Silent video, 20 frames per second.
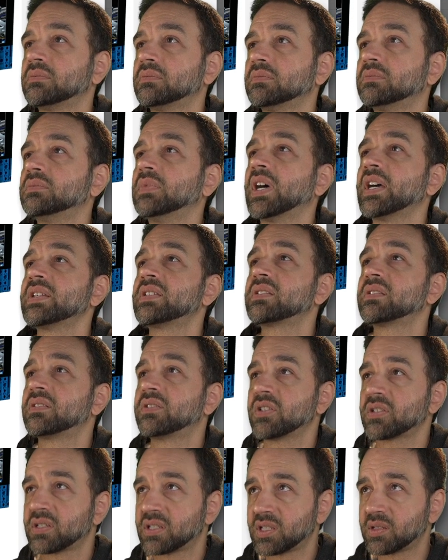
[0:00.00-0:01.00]
Nice
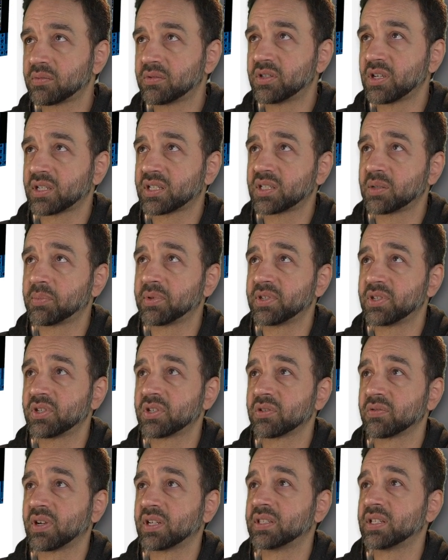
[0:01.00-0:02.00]
juxt
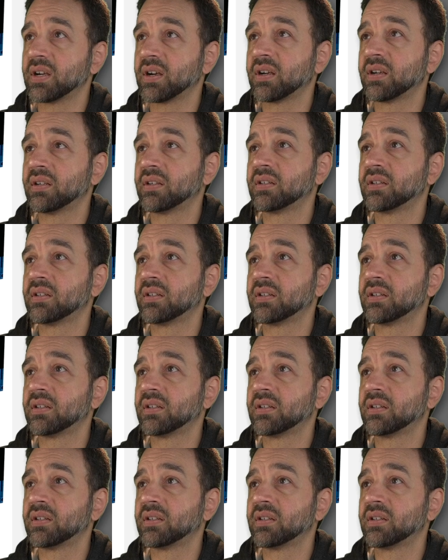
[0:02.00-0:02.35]
juxtaposition right there.